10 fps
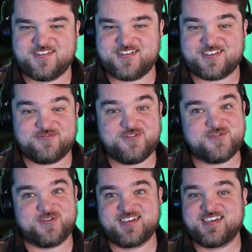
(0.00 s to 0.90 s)
Like,
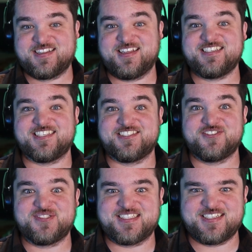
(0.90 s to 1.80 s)
woo, that's a
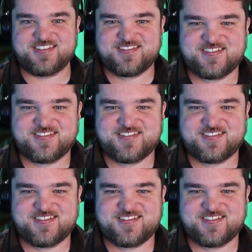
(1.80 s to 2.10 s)
doozy.